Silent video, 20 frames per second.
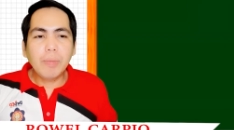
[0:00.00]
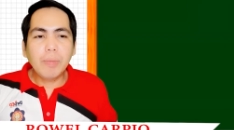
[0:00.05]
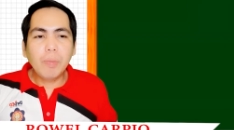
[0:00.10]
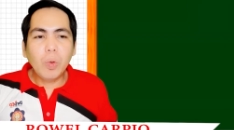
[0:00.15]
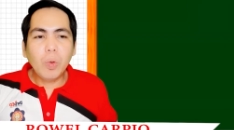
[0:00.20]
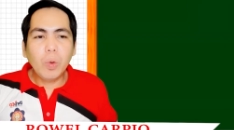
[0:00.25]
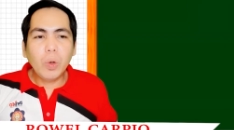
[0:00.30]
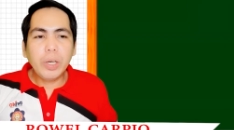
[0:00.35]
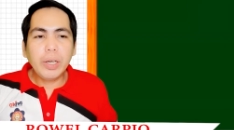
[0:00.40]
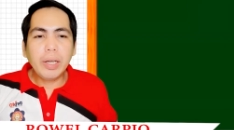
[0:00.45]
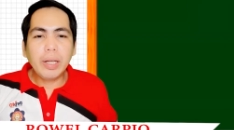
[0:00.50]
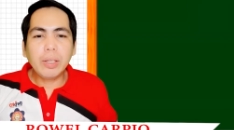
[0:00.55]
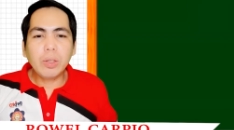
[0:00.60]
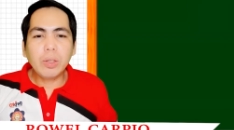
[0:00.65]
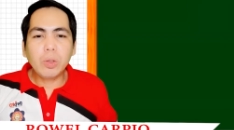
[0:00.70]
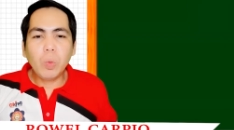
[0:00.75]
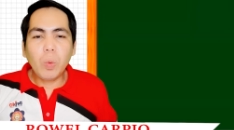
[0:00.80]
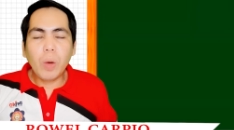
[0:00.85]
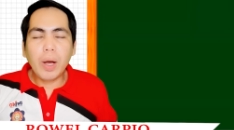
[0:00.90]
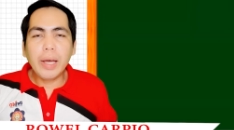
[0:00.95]
more than
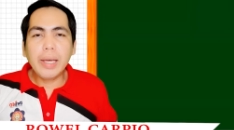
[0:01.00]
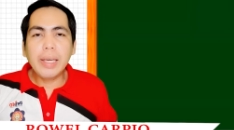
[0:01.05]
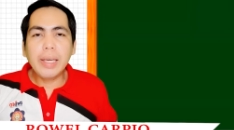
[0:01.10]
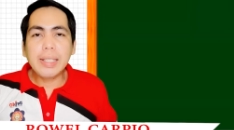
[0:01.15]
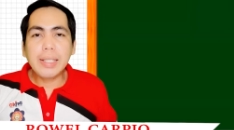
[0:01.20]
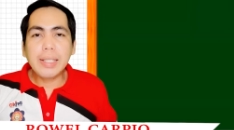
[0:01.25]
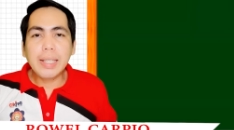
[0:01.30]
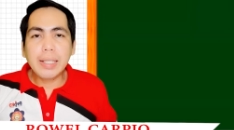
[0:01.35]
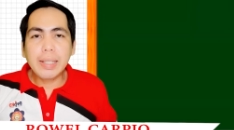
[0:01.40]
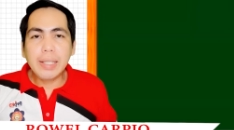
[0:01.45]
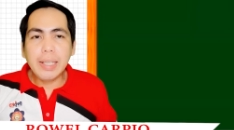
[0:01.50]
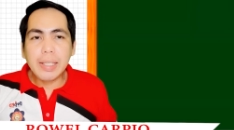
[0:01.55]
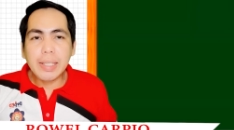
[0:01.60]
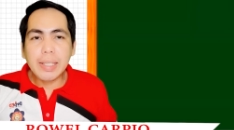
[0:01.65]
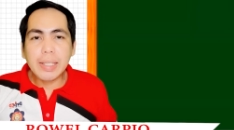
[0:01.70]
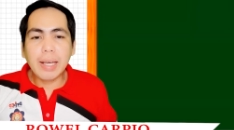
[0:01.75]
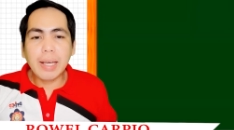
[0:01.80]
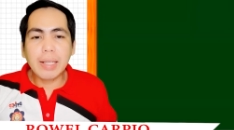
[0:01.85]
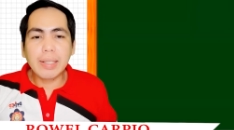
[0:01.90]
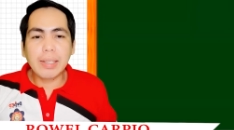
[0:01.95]
twice the
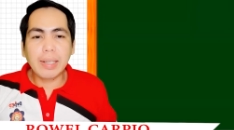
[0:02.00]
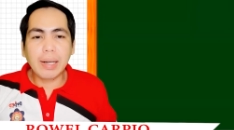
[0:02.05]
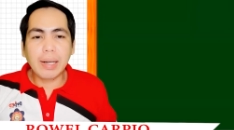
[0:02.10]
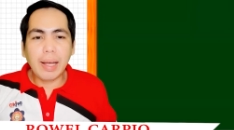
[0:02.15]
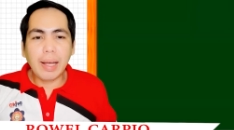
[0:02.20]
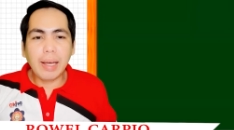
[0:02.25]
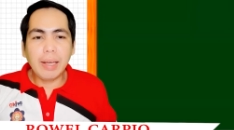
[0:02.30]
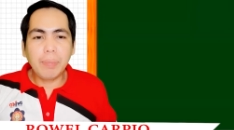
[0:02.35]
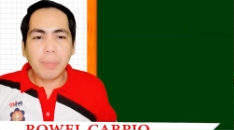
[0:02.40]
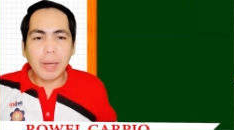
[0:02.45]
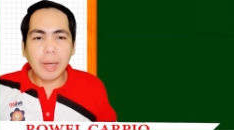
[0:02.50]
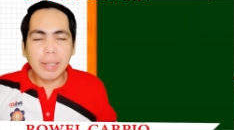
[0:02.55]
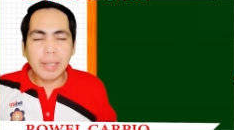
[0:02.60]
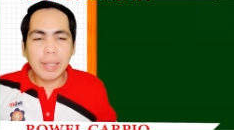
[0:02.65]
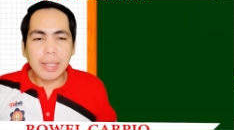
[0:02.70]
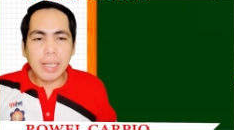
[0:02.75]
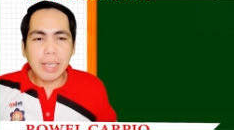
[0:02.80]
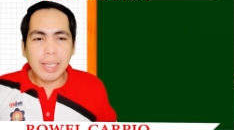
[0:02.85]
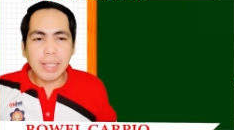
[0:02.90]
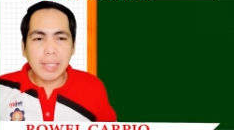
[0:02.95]
distance run by
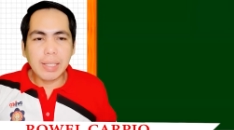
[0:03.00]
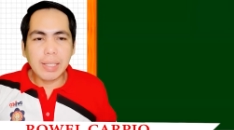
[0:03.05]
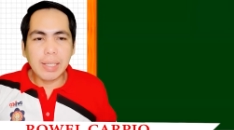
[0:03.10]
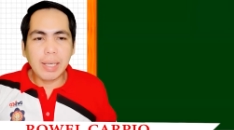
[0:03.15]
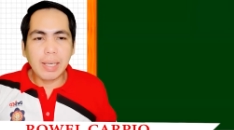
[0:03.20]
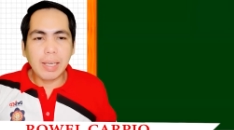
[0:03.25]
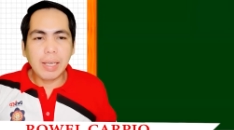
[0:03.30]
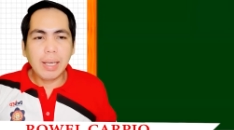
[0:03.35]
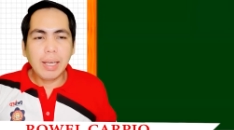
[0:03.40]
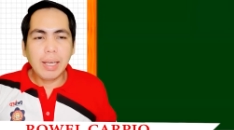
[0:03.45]
Trixie.